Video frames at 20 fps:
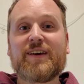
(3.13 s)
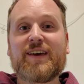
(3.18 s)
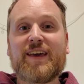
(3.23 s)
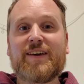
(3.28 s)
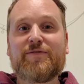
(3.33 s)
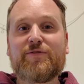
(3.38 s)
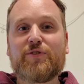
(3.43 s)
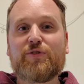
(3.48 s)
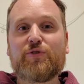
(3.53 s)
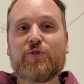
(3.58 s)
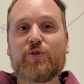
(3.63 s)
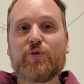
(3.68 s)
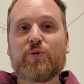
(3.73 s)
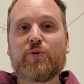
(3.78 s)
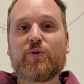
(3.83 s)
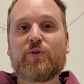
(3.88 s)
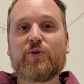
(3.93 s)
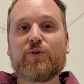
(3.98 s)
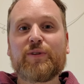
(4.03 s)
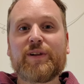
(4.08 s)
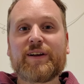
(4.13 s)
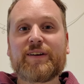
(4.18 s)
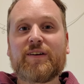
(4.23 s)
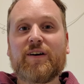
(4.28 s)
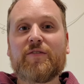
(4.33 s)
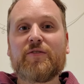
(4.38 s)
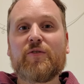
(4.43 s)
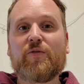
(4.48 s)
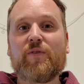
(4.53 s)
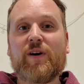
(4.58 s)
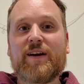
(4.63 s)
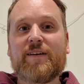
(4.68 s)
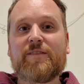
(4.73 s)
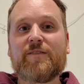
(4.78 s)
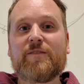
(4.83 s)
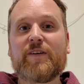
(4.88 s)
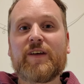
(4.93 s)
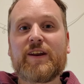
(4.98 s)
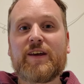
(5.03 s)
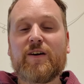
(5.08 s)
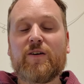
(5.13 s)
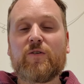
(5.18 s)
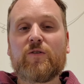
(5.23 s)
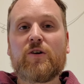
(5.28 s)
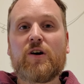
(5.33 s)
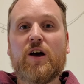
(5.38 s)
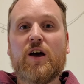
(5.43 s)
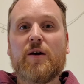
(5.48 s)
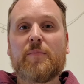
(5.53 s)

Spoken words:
If you do, you clicked on the right video,